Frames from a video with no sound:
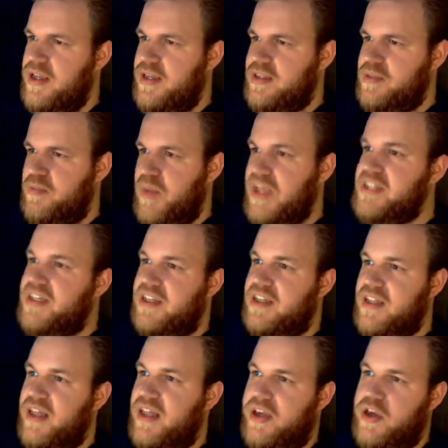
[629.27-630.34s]
It's
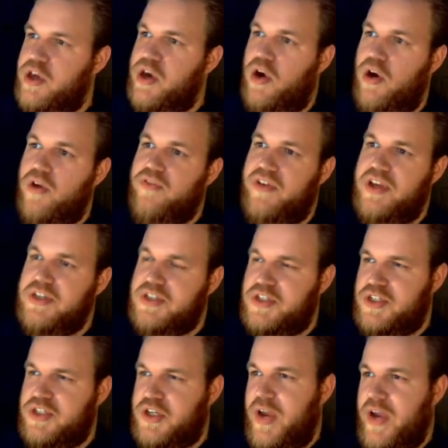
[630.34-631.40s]
basically like carving
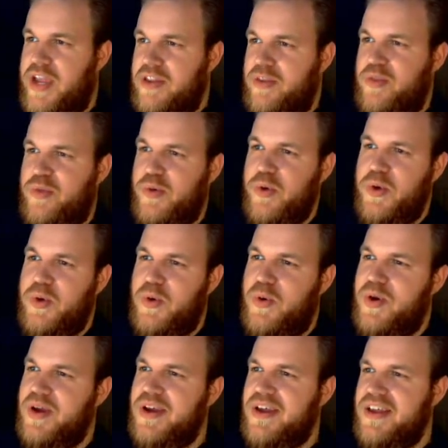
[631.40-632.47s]
straight
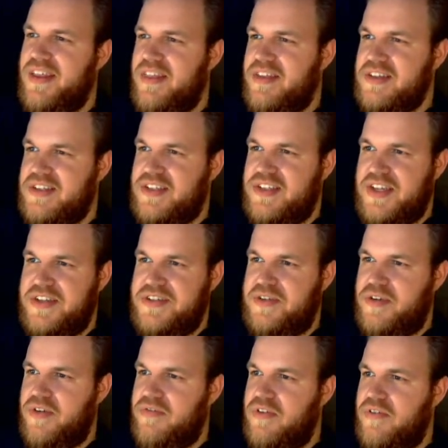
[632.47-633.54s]
through the
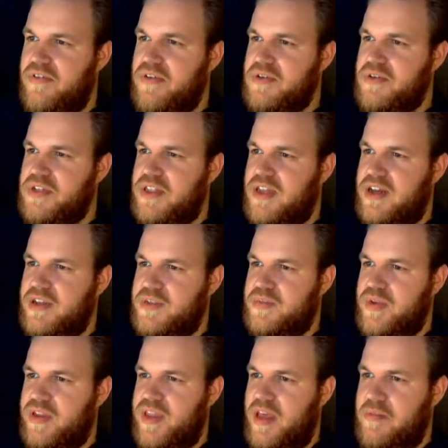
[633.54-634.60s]
center of the fuselage,
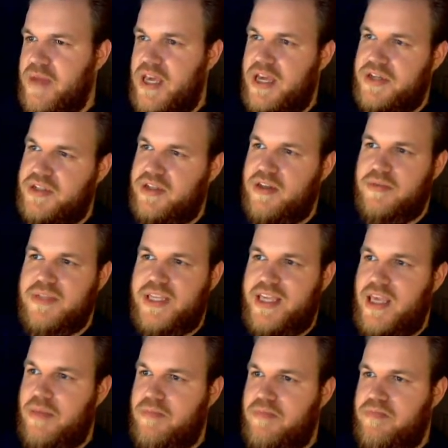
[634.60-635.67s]
but that may actually help to
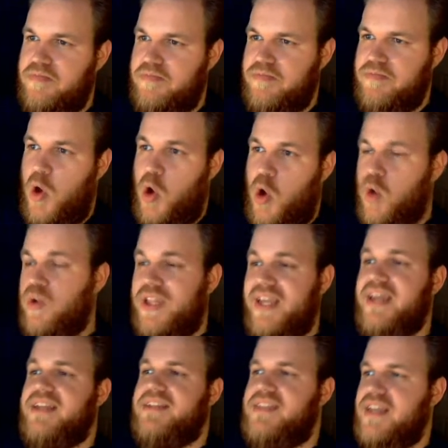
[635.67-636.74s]
keep
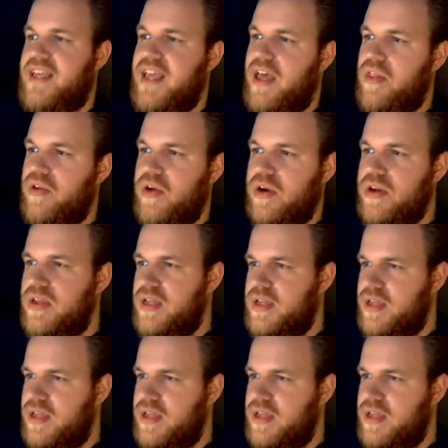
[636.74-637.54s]
holding it together.